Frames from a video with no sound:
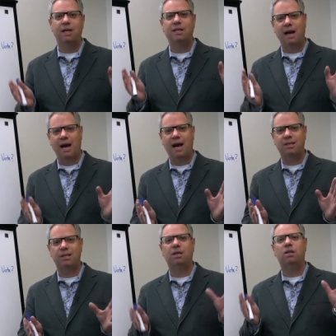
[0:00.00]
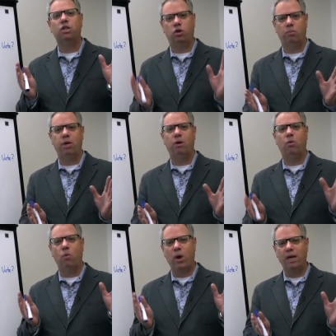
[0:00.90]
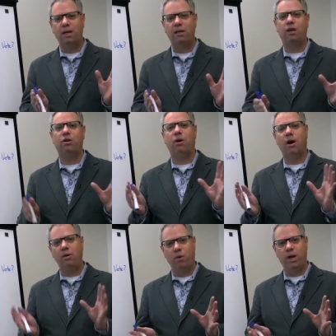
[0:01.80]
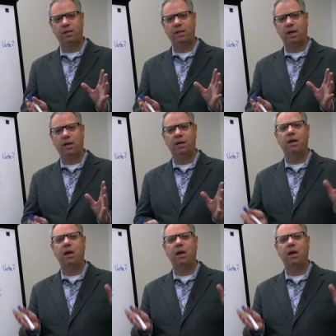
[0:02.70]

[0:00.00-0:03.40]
to ask show me your weighted and your unweighted data,